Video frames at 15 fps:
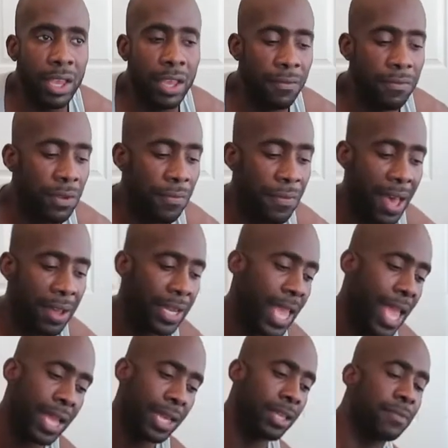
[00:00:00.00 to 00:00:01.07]
If you found
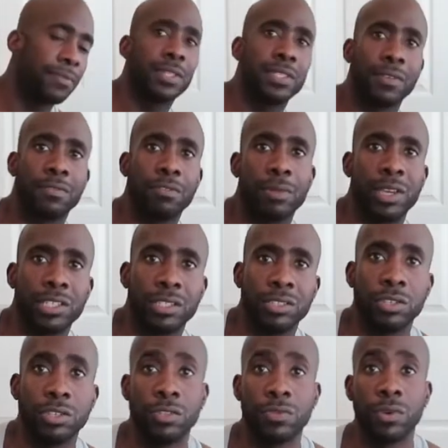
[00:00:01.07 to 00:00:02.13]
any of this
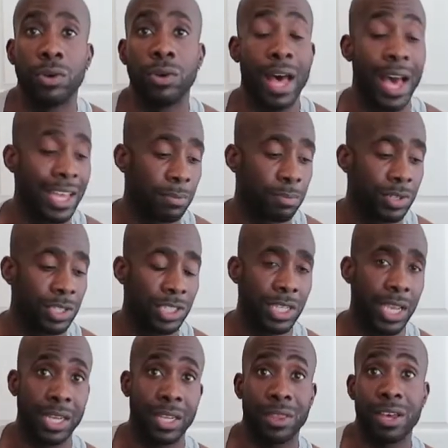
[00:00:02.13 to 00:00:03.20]
information useful, I'd
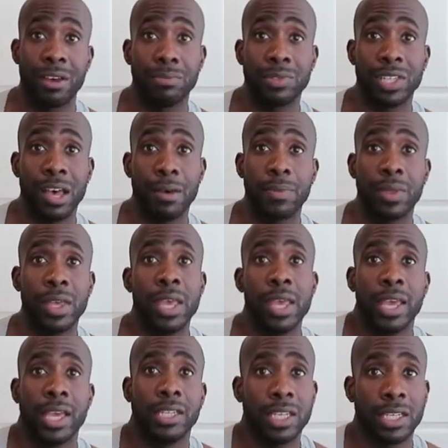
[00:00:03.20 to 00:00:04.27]
appreciate a thumbs up.
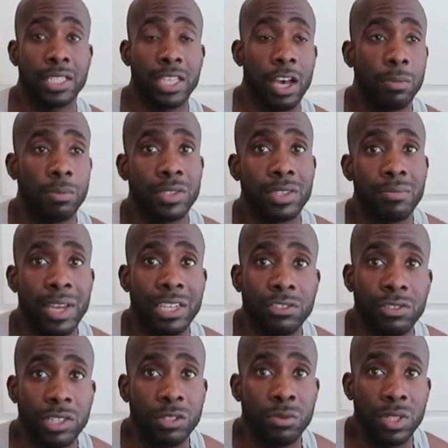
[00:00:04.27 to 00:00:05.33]
It does help with the
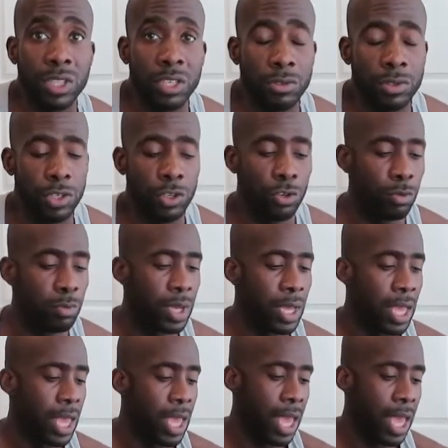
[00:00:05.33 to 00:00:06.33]
metrics with YouTube.